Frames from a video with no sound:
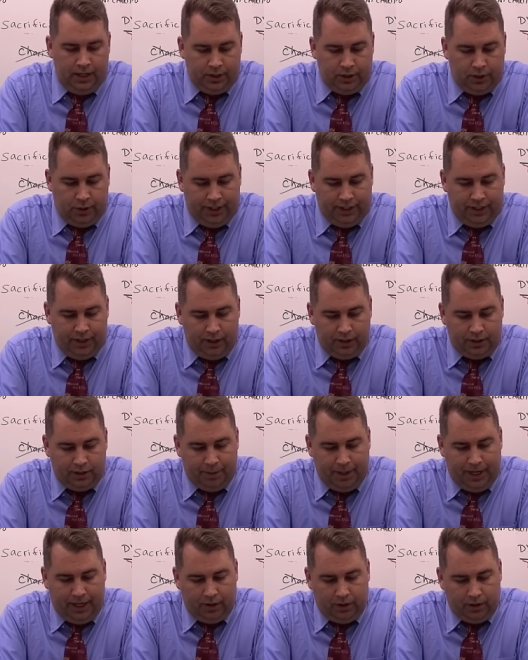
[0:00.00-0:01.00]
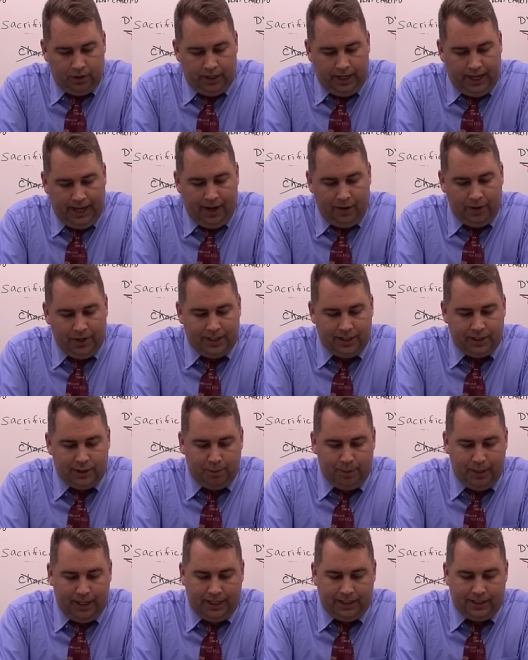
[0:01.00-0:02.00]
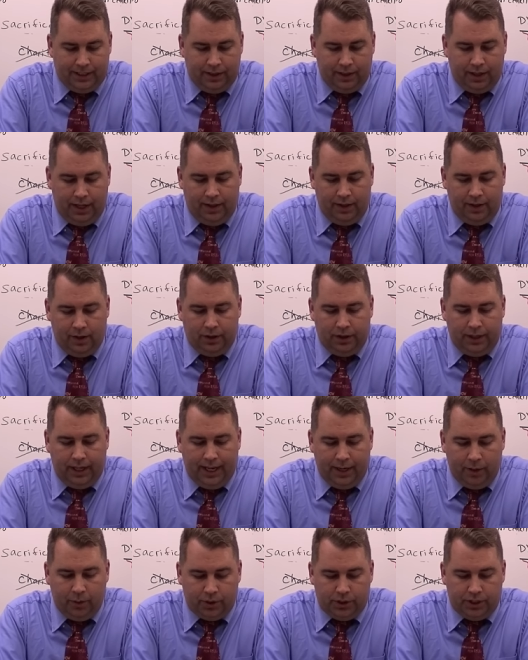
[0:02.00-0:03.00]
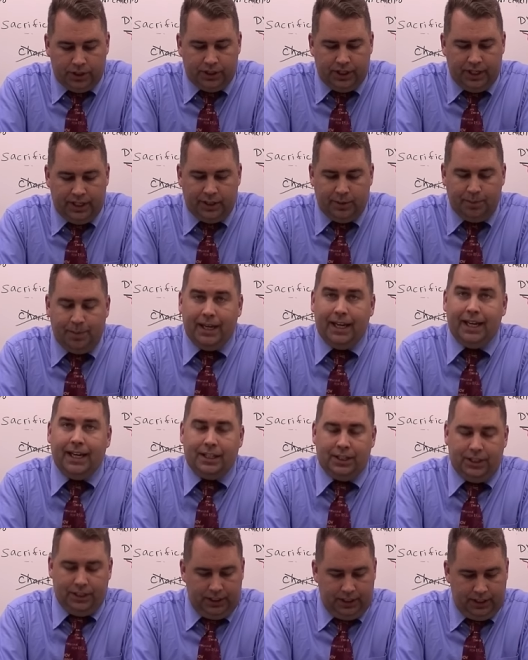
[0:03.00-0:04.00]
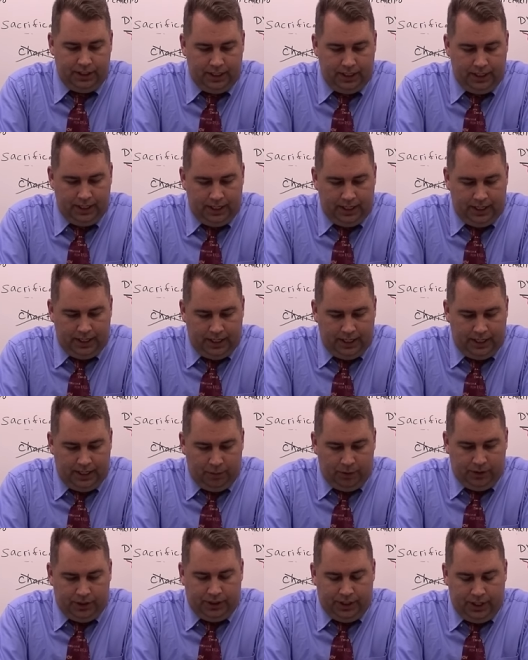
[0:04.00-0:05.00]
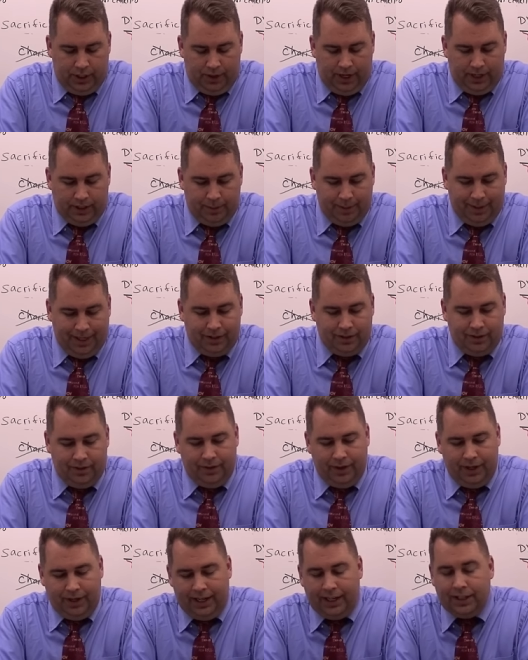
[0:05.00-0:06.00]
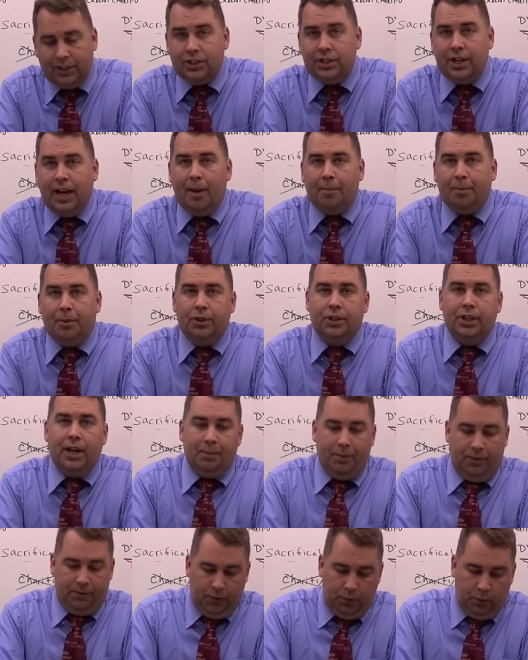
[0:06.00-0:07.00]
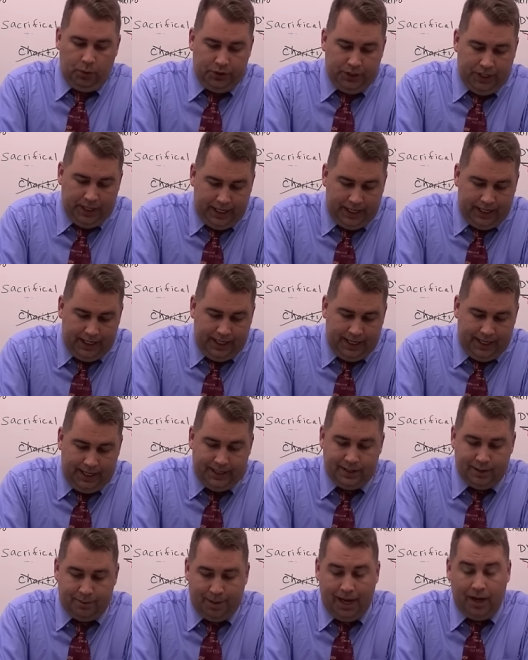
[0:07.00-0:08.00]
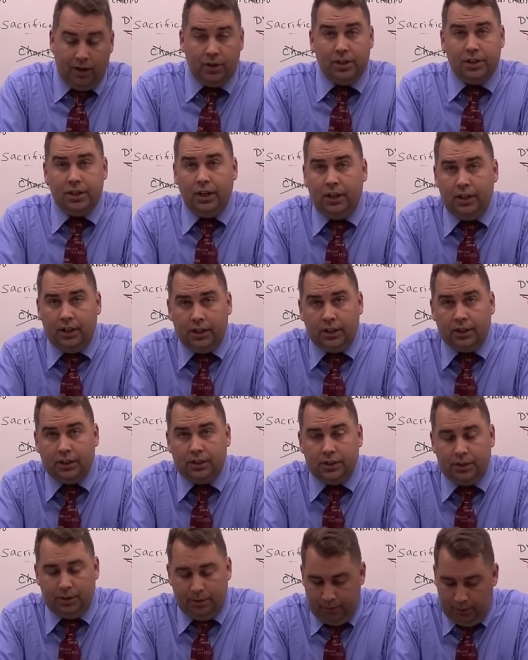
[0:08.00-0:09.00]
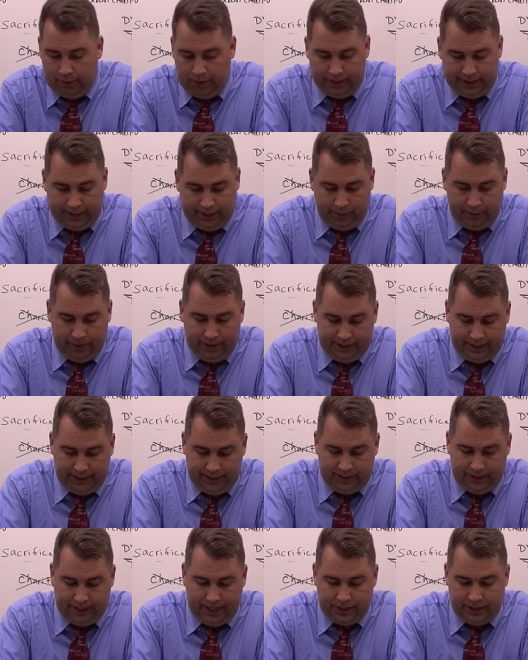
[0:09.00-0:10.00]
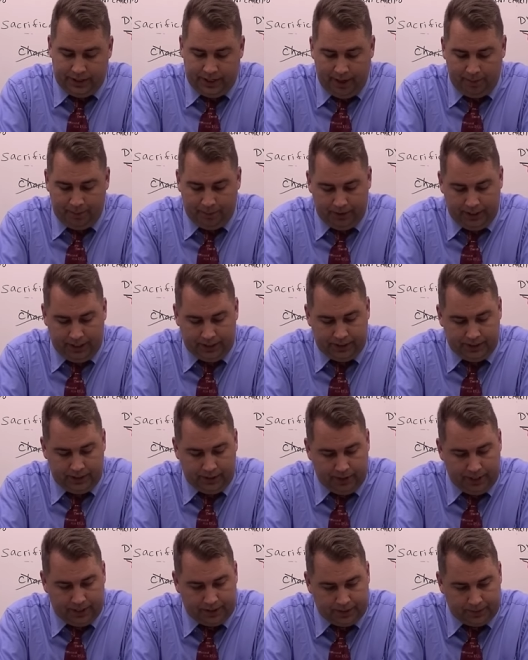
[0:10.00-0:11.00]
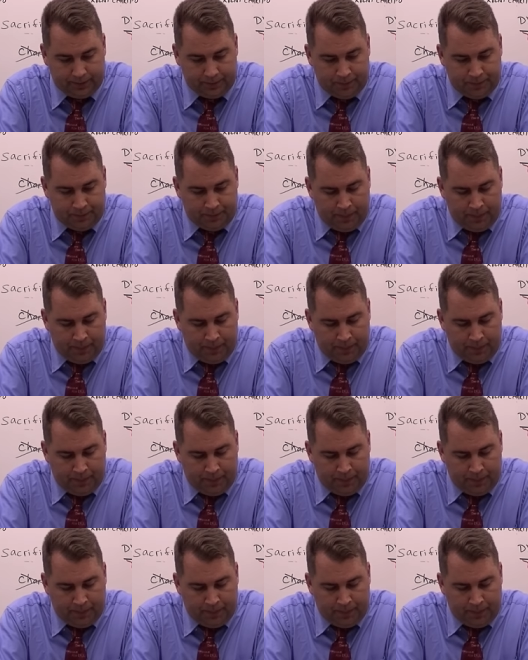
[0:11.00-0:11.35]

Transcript: So he talks about how he speaks and, and the languages he speaks which is interesting because the very next chapter, chapter 14, is about tongues. Boy, I can't wait to get to that chapter. That's interesting.